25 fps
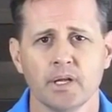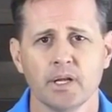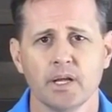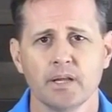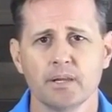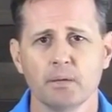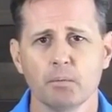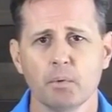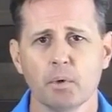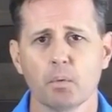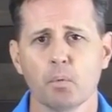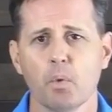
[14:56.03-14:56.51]

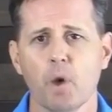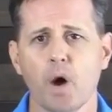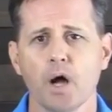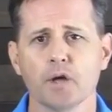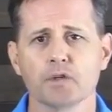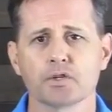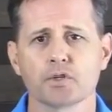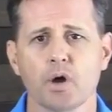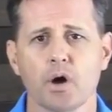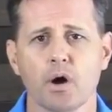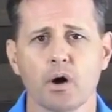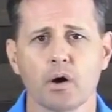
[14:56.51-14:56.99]
And then we
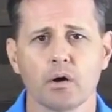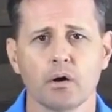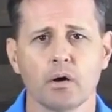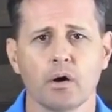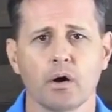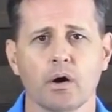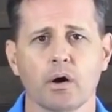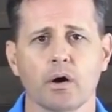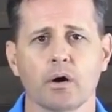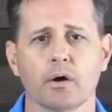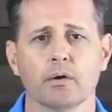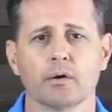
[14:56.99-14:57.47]
watch
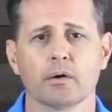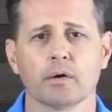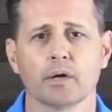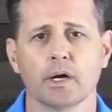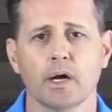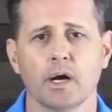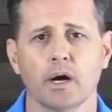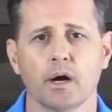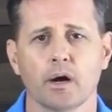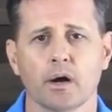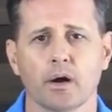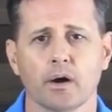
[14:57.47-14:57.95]

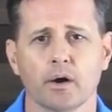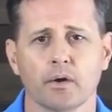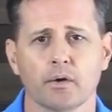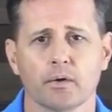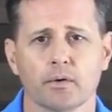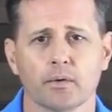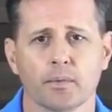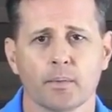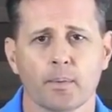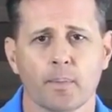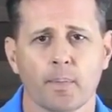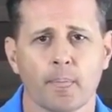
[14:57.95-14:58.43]
our
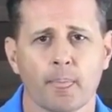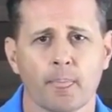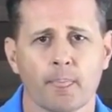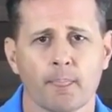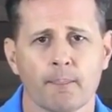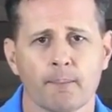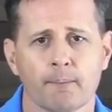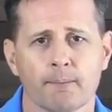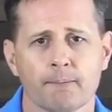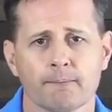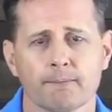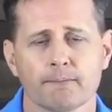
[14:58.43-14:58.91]

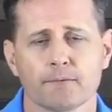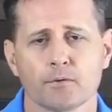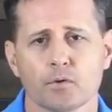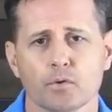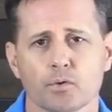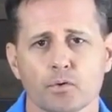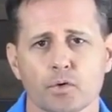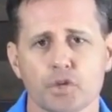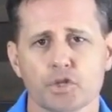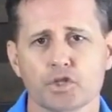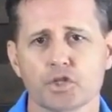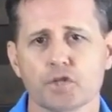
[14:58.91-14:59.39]

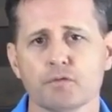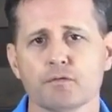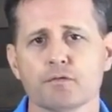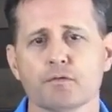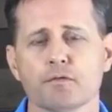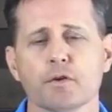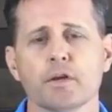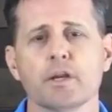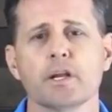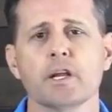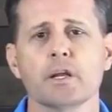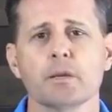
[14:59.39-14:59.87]
Christian
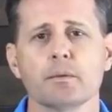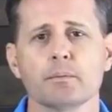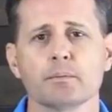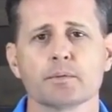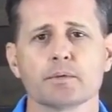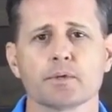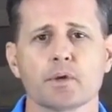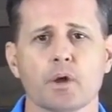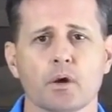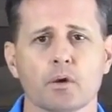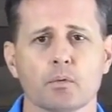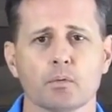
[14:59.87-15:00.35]

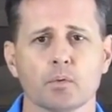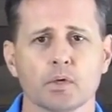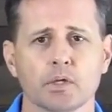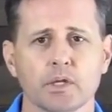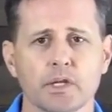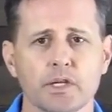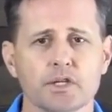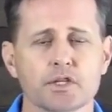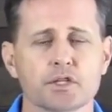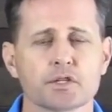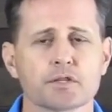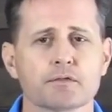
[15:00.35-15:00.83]
freedoms, our
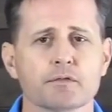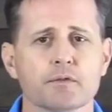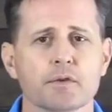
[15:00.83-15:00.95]
religious